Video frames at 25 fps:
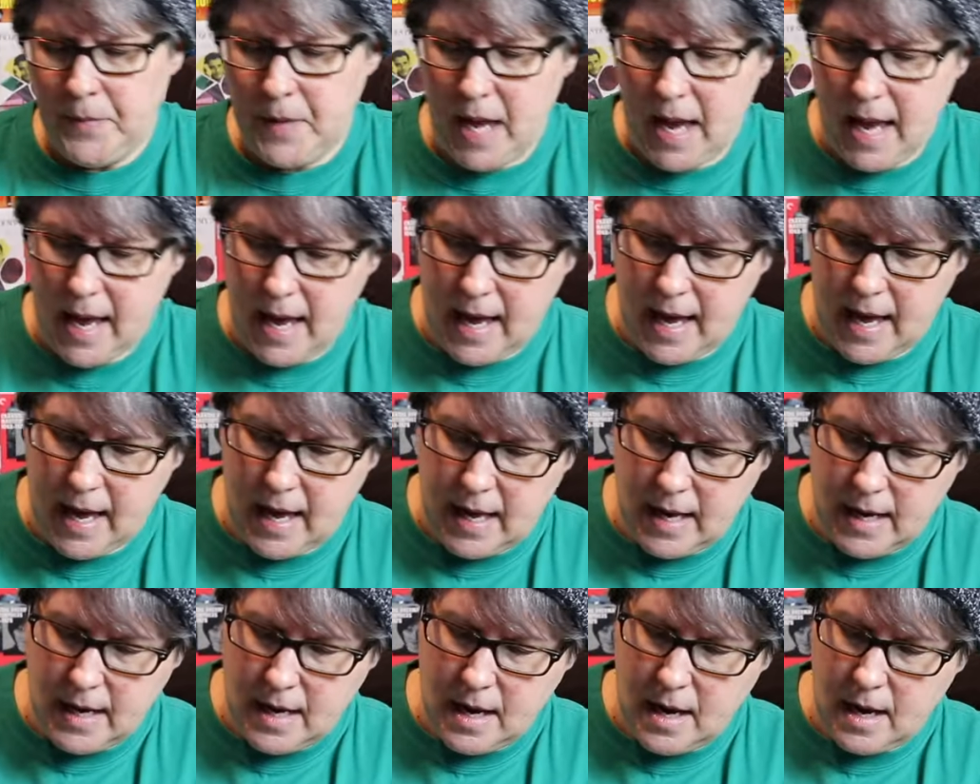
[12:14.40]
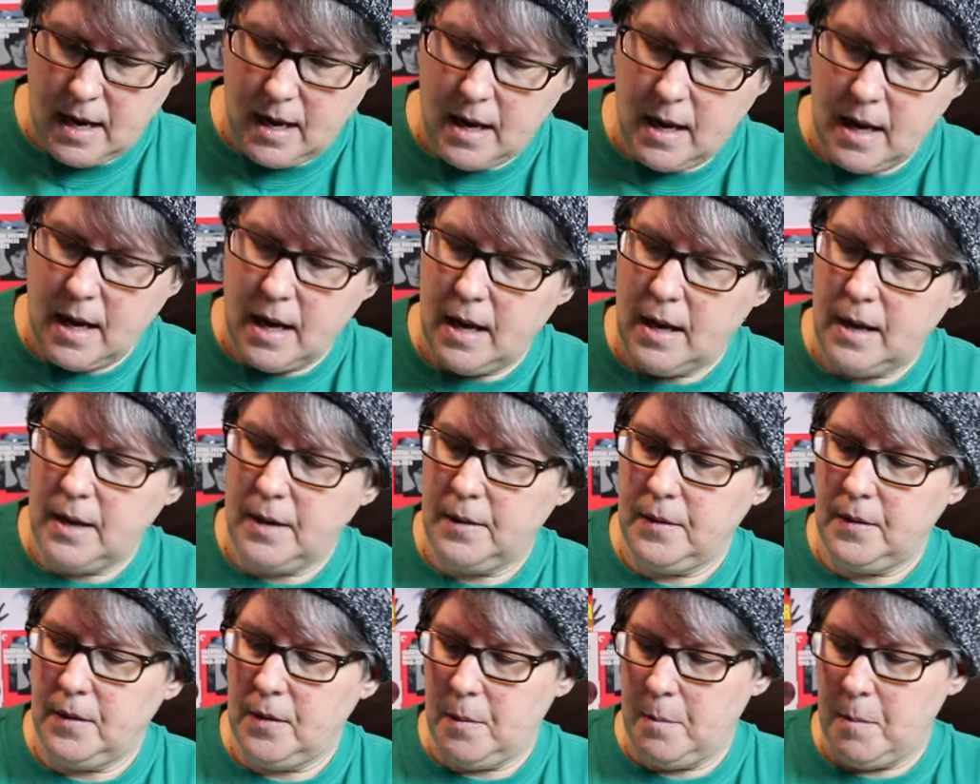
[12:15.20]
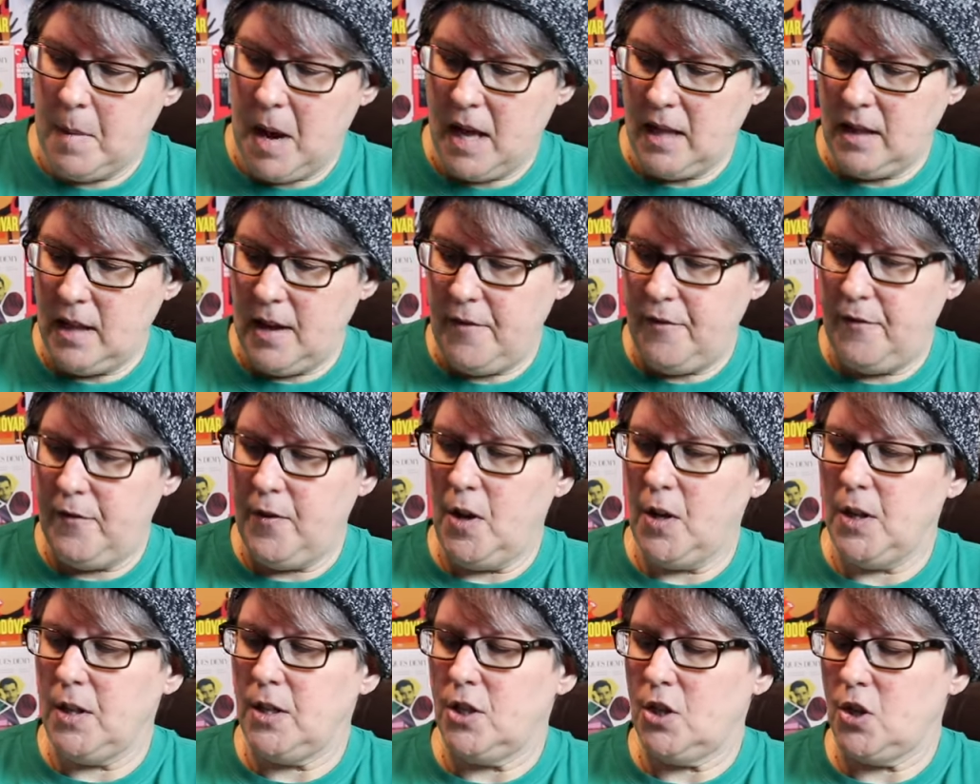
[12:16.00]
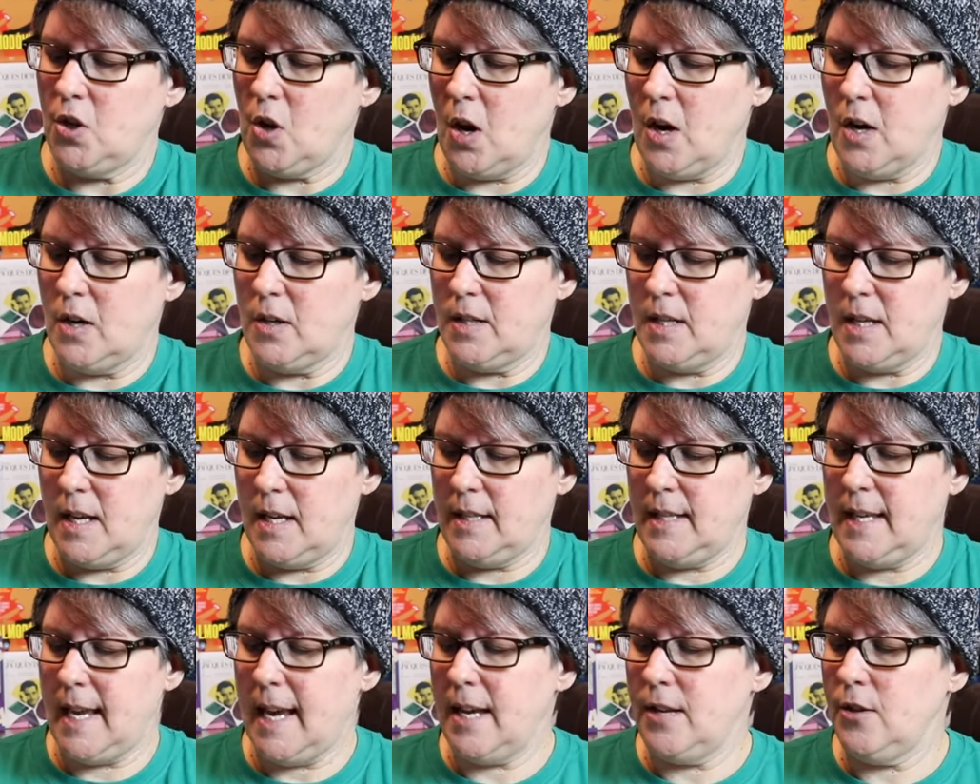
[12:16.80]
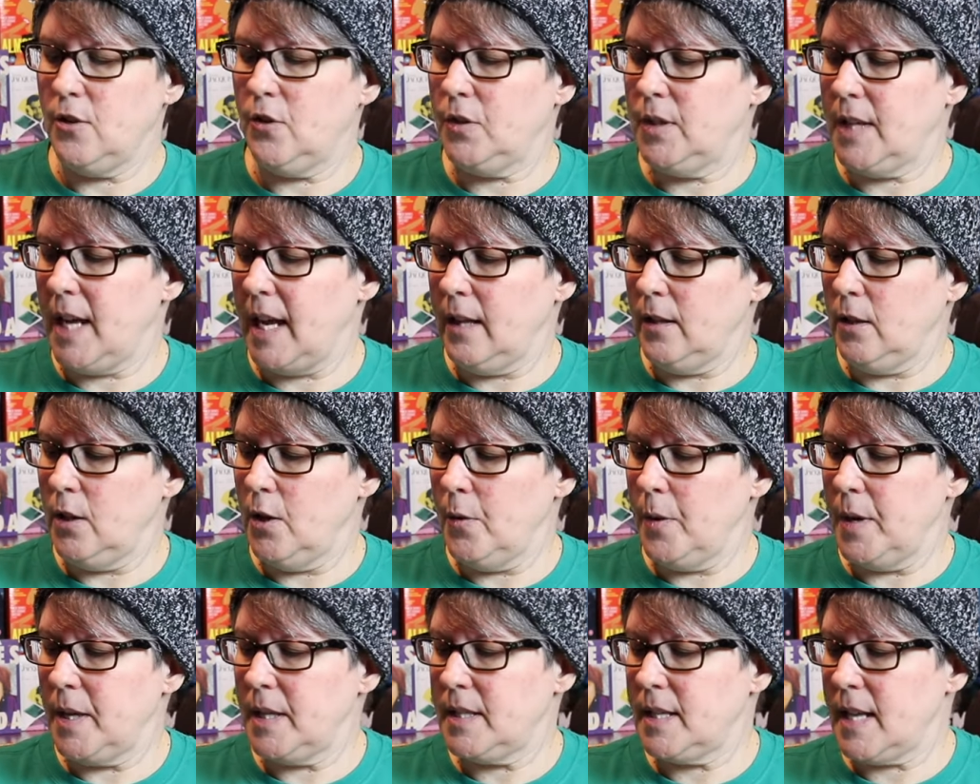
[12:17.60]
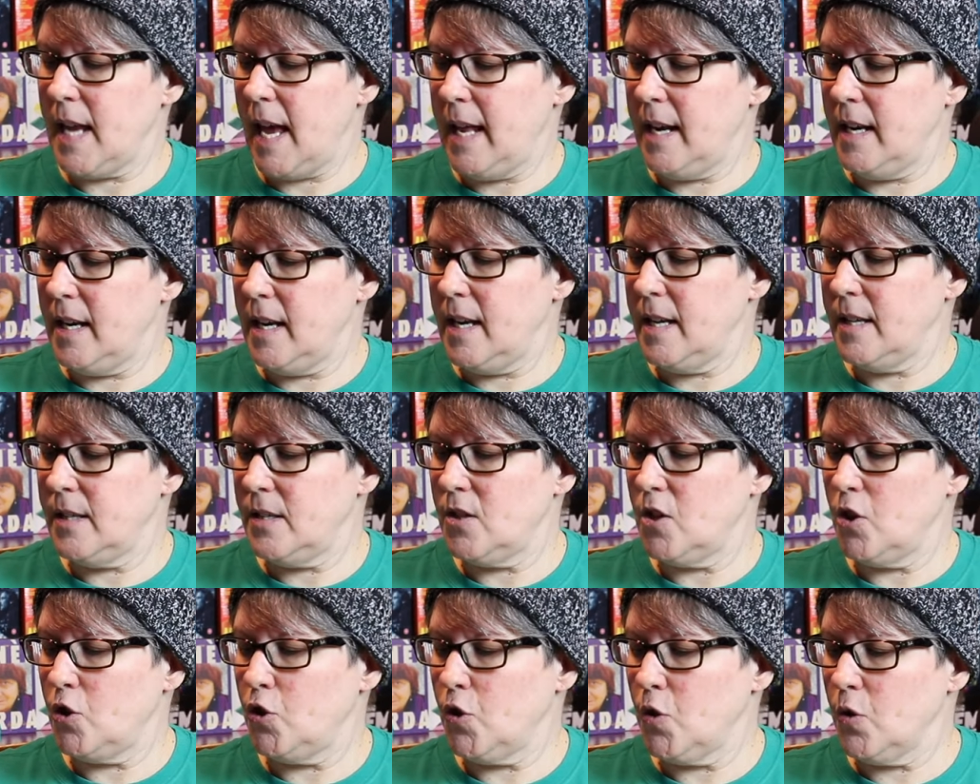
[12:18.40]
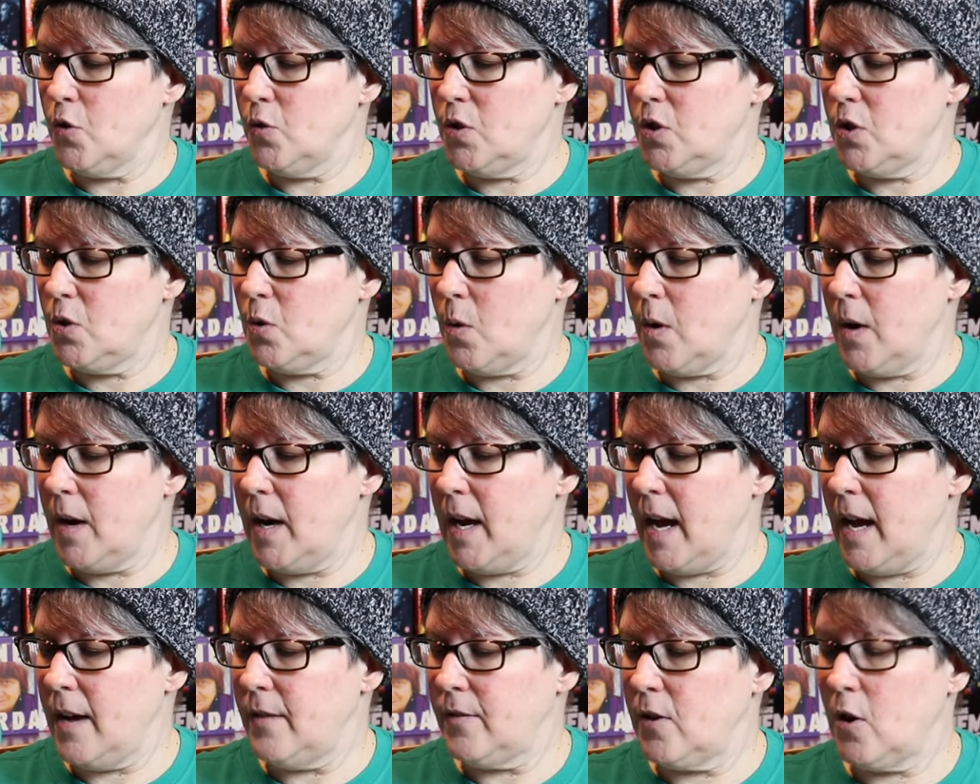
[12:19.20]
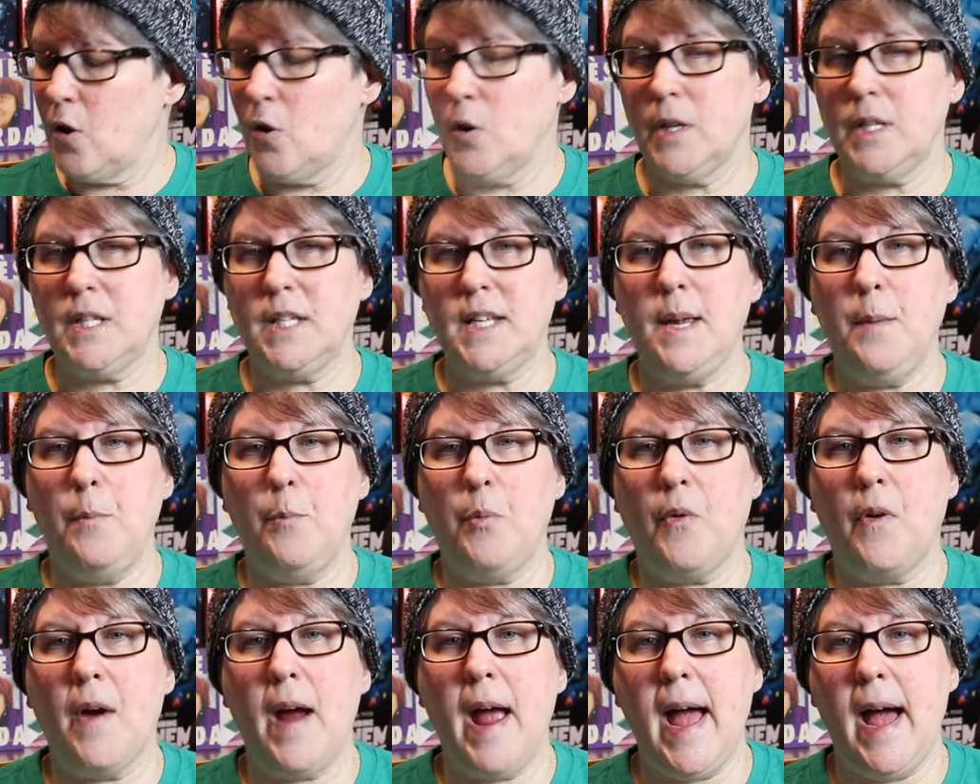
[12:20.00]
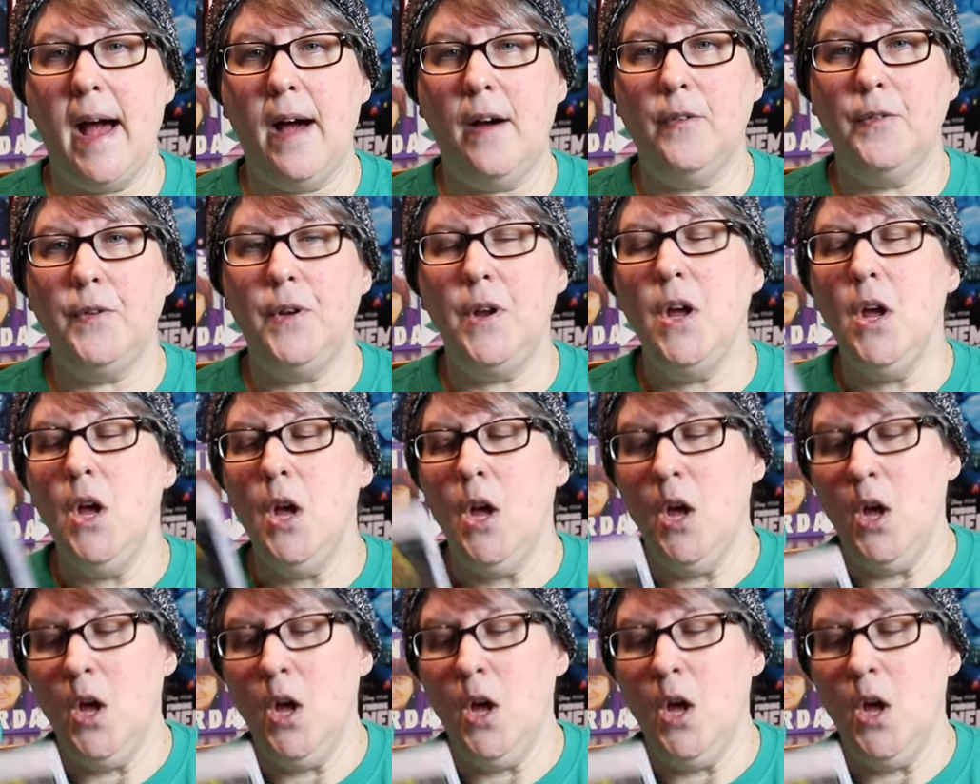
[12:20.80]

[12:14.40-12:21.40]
And uh, My Left Foot stars Daniel Day Lewis, and it is the true story of Christy Brown,